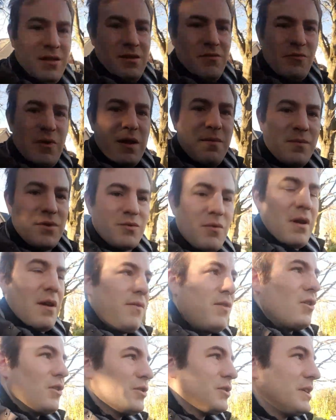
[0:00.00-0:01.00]
Brickmansworth
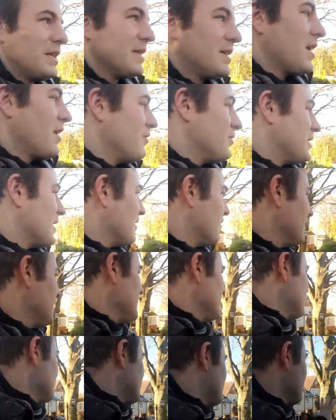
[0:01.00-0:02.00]
lost its hotel. At
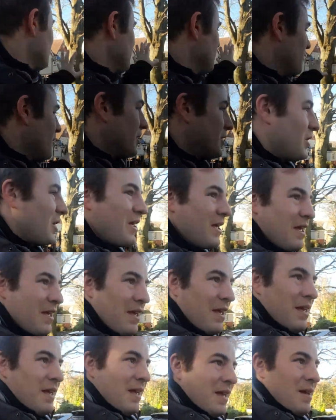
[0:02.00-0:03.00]
least with Chorleywood,
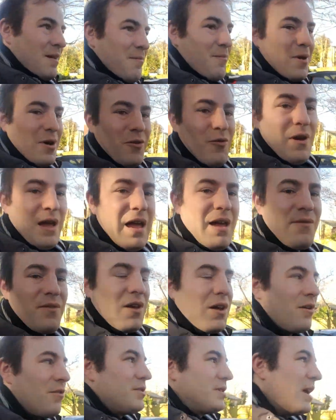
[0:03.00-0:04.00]
might not have a
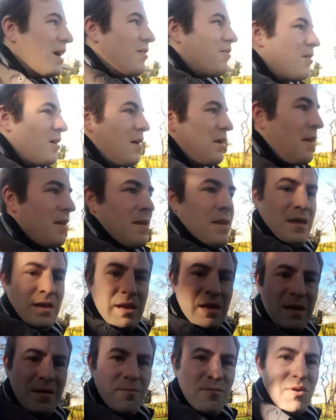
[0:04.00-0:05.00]
hotel,
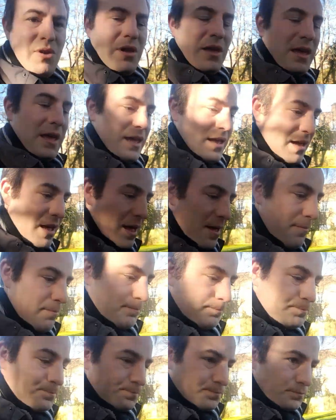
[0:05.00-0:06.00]
but it
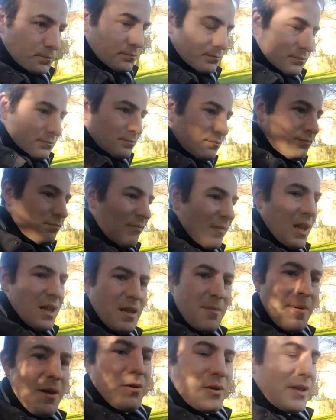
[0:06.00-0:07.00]

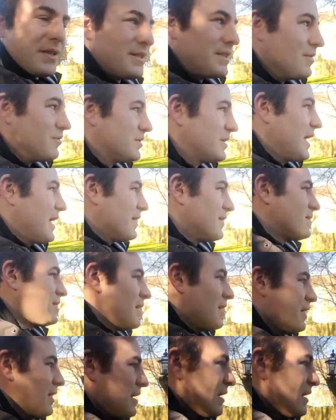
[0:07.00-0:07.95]
the building still stands.